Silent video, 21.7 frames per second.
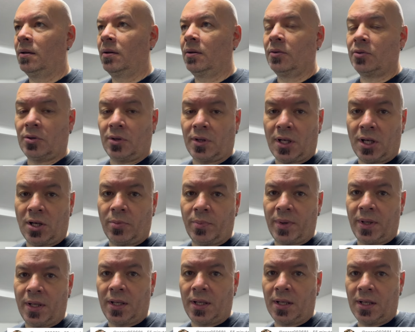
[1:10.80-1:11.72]
So that'll
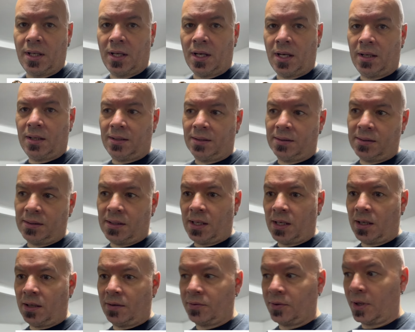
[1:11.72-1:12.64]
be
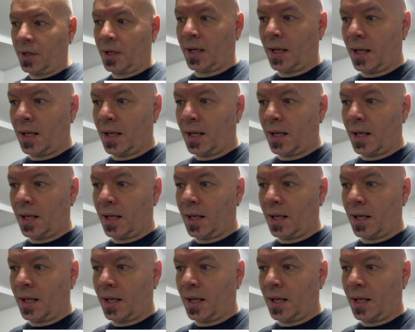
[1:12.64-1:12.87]
after I